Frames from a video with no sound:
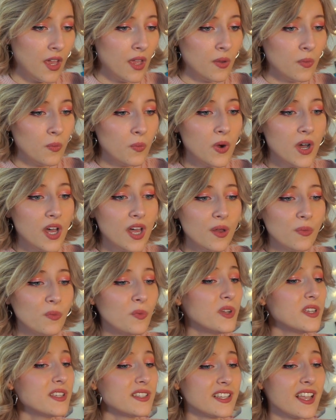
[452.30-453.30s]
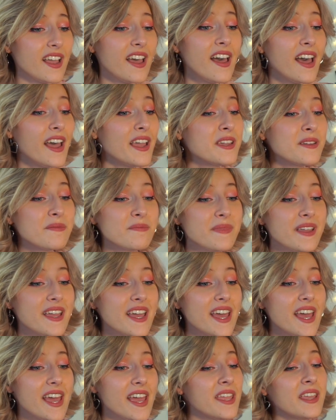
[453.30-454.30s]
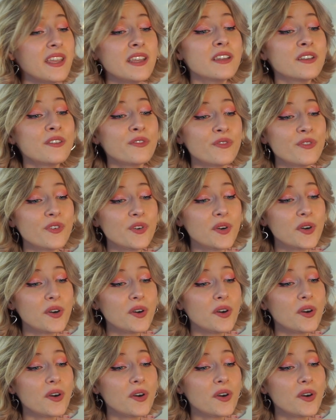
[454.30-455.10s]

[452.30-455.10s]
What was I made for?